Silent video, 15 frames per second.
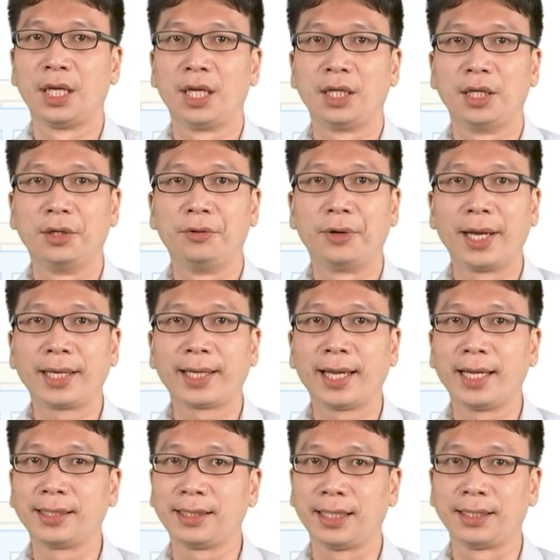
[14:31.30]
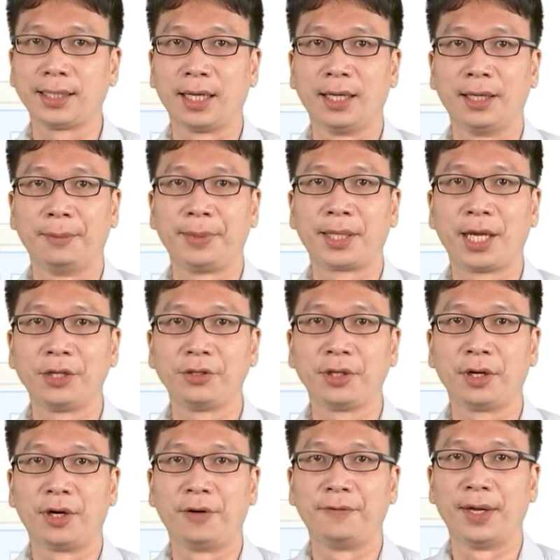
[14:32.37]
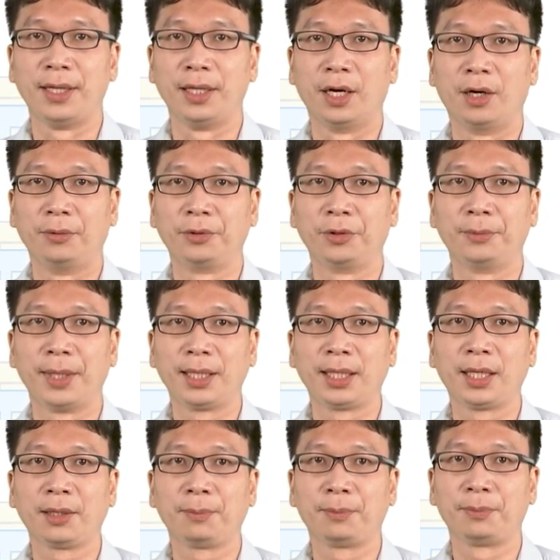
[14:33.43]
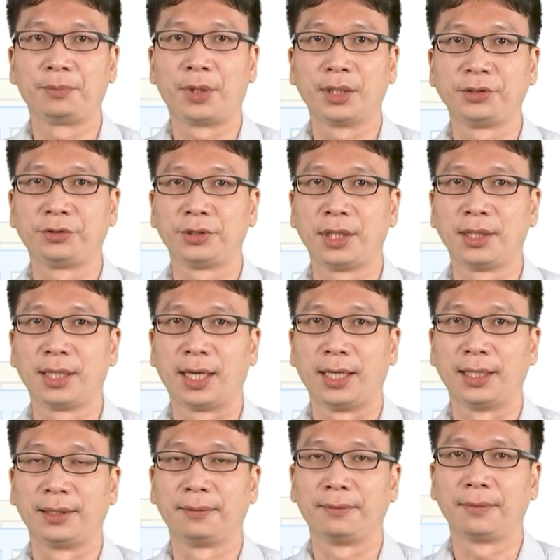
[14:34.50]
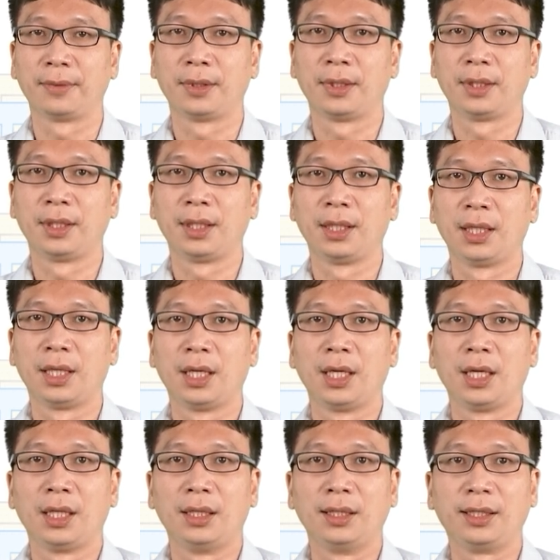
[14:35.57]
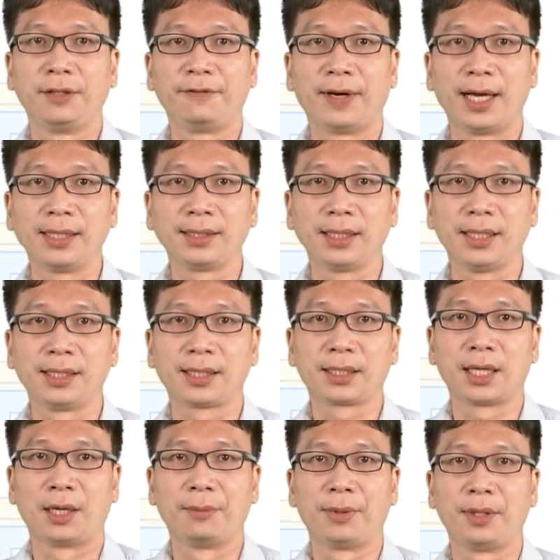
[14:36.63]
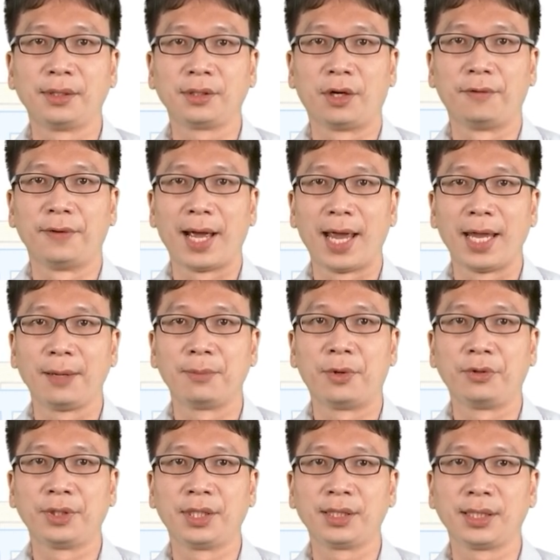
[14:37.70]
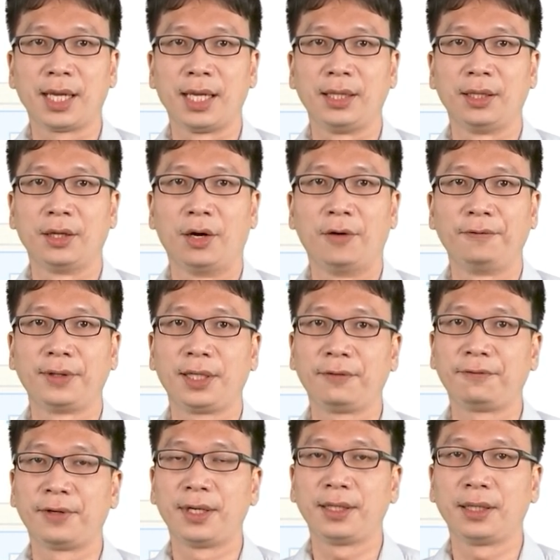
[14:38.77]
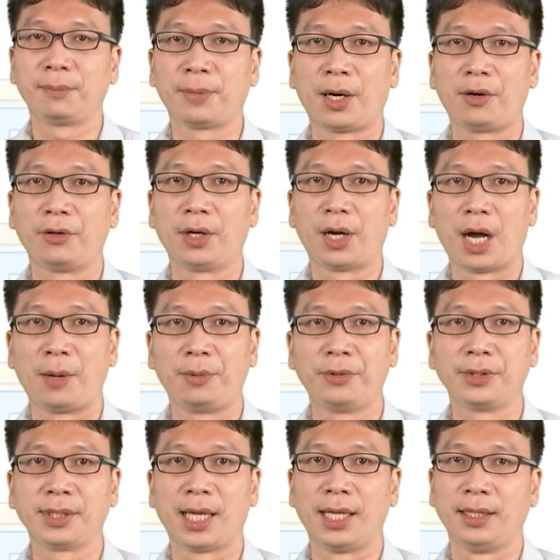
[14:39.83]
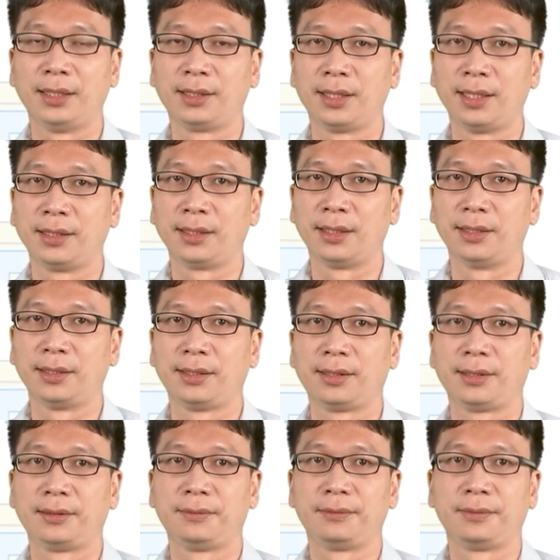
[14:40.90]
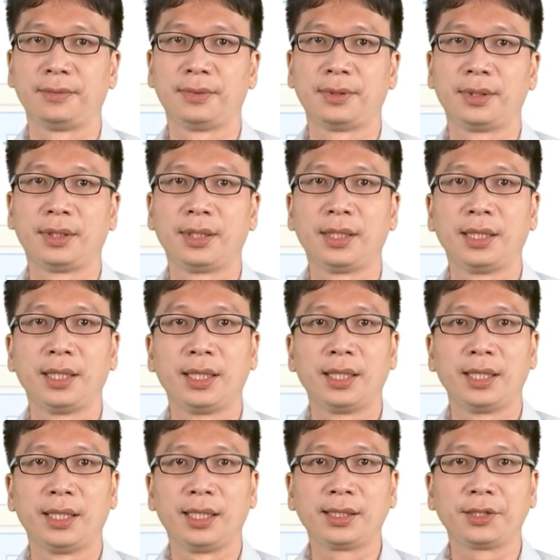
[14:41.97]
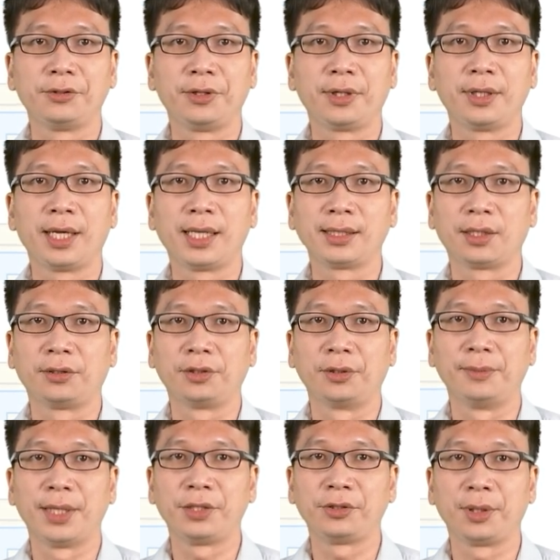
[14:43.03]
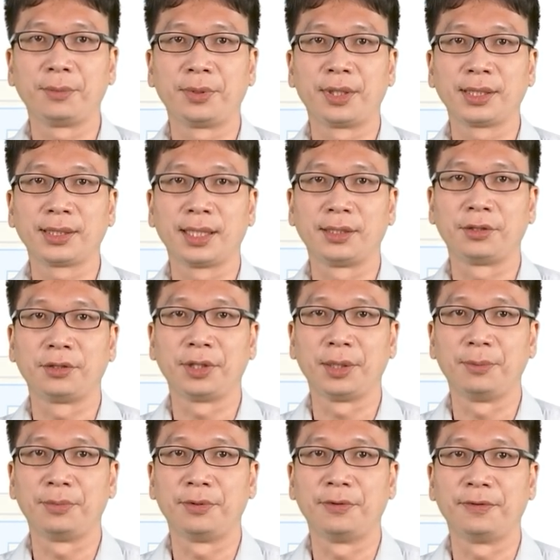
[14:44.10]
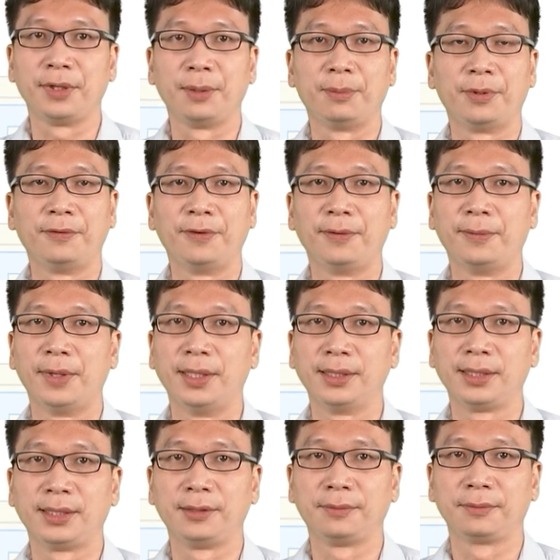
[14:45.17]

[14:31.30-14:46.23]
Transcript: The right case is an application of an automatic position line. The device is composed of 8 motors and of different power outputs and sensors. It realizes automation process to improve the performance.